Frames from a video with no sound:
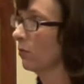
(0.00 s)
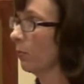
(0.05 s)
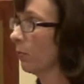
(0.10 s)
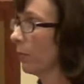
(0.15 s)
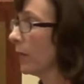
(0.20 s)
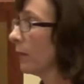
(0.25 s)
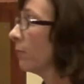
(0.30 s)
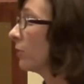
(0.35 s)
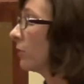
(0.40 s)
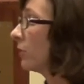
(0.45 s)

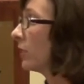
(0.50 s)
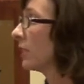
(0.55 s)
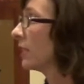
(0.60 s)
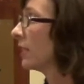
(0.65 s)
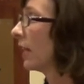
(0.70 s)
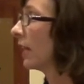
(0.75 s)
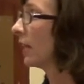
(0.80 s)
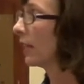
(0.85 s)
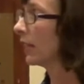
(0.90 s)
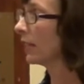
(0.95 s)
people to
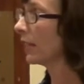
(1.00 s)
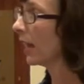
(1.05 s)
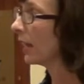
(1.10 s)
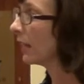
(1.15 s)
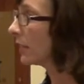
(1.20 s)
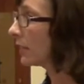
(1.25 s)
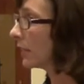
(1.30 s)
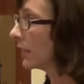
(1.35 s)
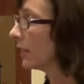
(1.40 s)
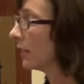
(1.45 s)
stay
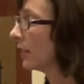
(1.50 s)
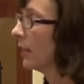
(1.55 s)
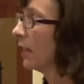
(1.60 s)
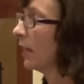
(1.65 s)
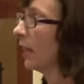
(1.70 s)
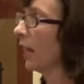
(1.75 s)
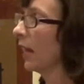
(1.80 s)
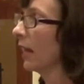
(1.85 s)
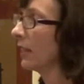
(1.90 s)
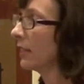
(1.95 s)
connected
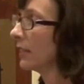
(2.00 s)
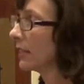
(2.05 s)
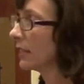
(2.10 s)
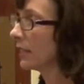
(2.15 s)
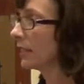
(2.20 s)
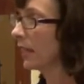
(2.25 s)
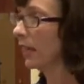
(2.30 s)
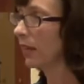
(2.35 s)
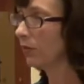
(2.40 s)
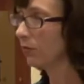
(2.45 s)
and to
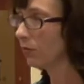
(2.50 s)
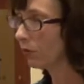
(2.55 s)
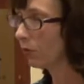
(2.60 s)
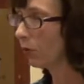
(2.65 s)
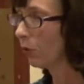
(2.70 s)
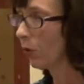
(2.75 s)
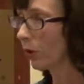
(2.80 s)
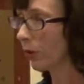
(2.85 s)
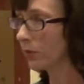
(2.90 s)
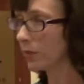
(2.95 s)
stay
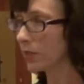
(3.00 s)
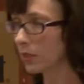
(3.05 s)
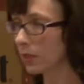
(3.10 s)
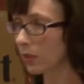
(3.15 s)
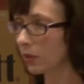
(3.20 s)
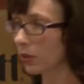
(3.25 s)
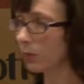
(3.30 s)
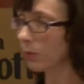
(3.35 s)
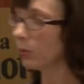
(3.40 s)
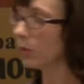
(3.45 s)
informed.
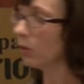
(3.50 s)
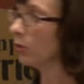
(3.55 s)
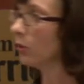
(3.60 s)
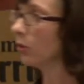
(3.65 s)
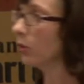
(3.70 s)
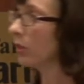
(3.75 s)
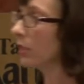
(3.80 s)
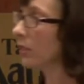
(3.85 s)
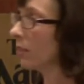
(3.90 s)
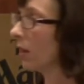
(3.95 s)
So
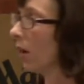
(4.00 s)
computer is